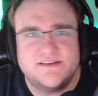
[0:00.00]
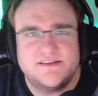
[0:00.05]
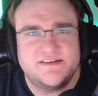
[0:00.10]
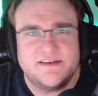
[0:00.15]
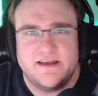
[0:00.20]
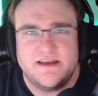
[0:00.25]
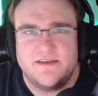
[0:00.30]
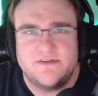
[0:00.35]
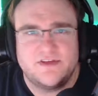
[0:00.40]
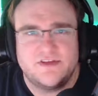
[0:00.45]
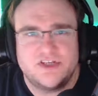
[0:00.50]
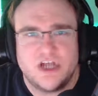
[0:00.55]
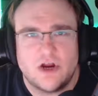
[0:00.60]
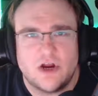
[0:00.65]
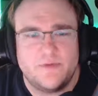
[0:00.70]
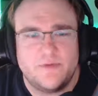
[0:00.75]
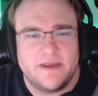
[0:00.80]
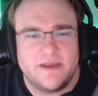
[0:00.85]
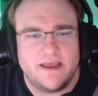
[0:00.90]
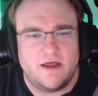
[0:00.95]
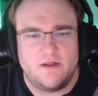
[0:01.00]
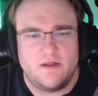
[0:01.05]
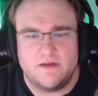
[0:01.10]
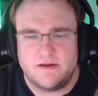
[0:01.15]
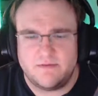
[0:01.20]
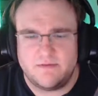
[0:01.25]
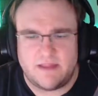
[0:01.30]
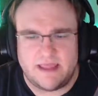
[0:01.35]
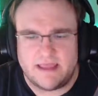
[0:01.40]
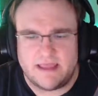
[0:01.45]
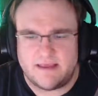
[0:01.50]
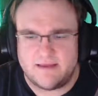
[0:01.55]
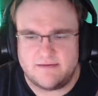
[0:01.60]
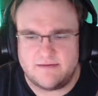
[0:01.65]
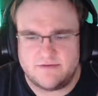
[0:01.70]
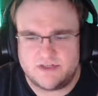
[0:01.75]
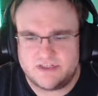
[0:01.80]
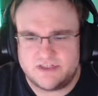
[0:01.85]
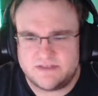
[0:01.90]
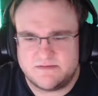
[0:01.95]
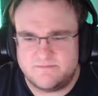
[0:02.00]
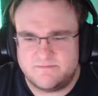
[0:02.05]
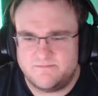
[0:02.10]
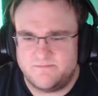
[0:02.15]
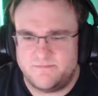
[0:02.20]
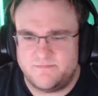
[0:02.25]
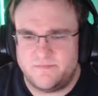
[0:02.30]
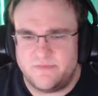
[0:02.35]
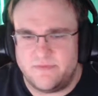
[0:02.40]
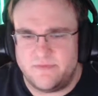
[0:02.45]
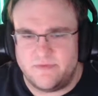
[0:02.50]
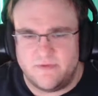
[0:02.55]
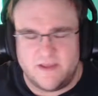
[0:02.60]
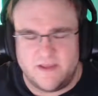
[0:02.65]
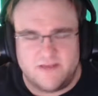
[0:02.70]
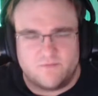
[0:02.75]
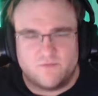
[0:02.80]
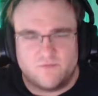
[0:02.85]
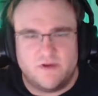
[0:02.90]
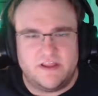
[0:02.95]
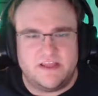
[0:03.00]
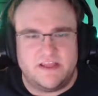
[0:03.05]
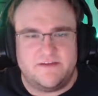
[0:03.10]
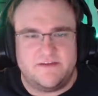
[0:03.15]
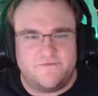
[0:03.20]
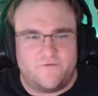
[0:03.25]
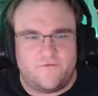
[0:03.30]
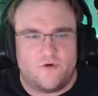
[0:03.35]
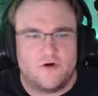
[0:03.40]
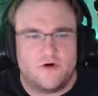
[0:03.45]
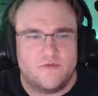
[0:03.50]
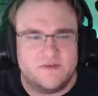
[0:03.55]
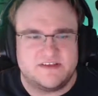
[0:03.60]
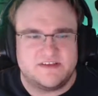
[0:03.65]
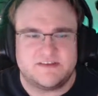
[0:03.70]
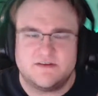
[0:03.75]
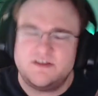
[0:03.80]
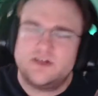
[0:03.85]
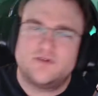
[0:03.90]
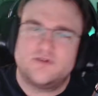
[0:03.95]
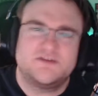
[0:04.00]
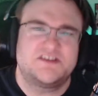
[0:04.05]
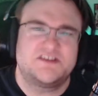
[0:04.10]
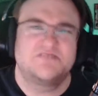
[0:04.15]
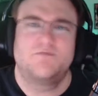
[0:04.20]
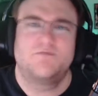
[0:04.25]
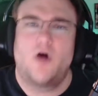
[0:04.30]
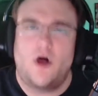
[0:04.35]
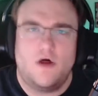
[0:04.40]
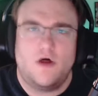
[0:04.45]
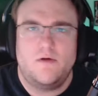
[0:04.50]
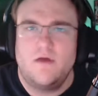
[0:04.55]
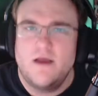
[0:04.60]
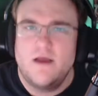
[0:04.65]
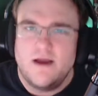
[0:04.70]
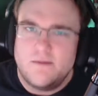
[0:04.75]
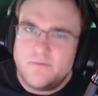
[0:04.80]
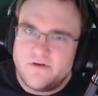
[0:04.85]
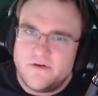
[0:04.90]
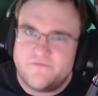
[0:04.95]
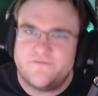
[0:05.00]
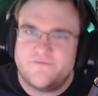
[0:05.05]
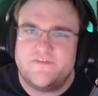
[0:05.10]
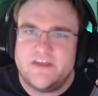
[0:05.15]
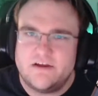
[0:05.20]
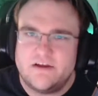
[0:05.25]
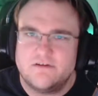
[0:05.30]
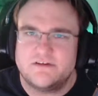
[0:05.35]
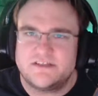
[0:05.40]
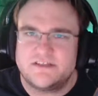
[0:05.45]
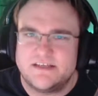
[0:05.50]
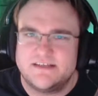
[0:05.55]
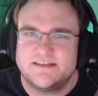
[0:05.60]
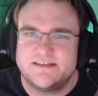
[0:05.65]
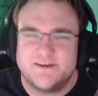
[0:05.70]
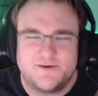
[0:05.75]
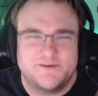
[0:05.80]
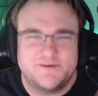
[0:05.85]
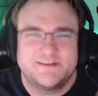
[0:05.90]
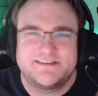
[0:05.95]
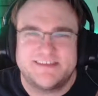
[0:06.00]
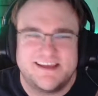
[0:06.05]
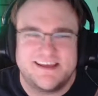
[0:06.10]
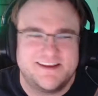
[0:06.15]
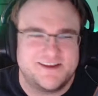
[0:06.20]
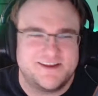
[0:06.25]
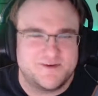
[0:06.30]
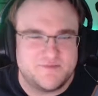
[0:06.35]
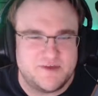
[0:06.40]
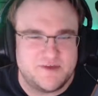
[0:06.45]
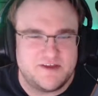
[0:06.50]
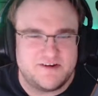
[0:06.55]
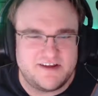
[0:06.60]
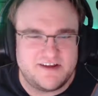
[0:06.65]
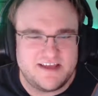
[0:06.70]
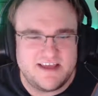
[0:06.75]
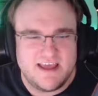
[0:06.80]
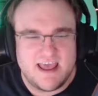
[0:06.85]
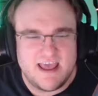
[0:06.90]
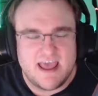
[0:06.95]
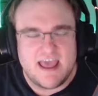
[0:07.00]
in the Jrpl, and it really did form this, small but fierce, as I always said, community.